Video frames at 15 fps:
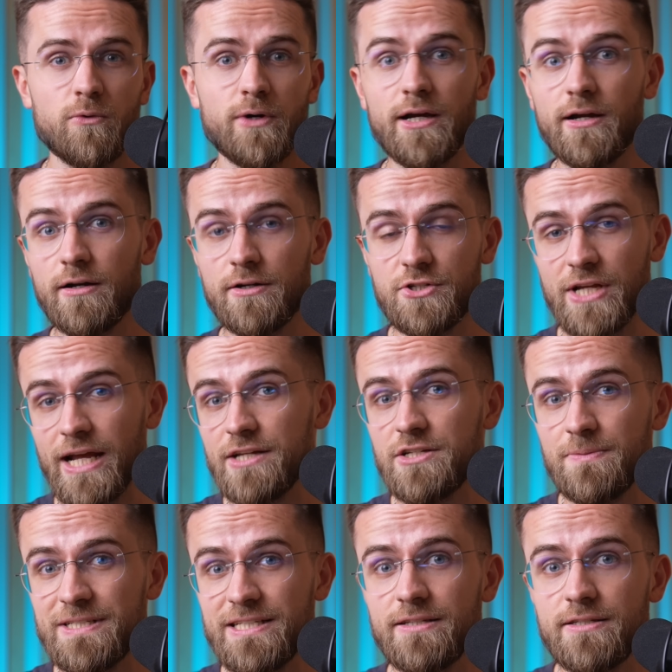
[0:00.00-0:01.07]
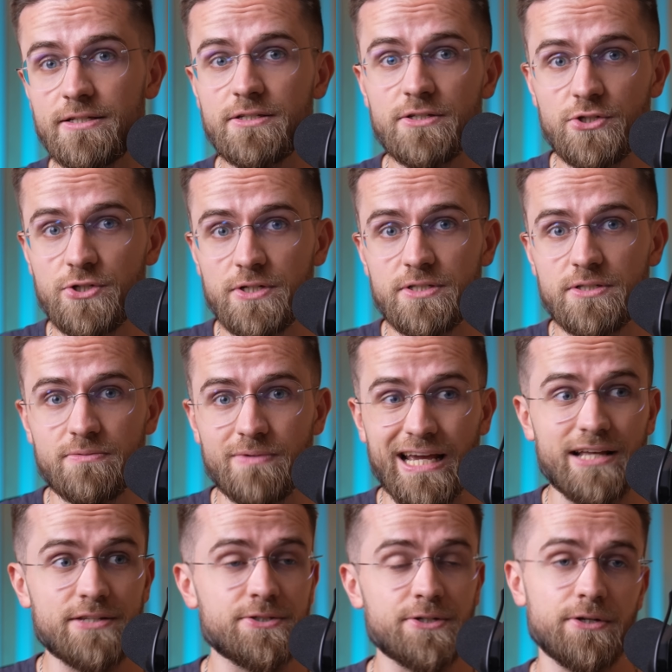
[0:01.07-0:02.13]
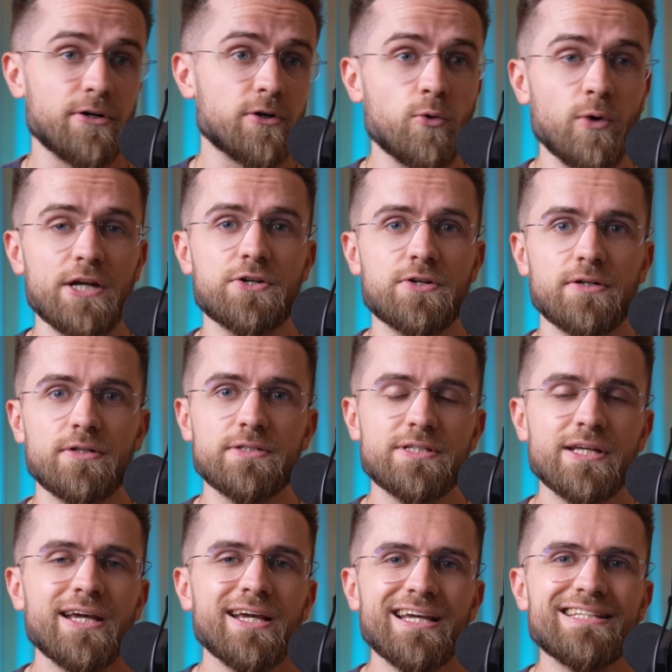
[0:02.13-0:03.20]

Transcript: where ChatGPT doesn't just answer your questions,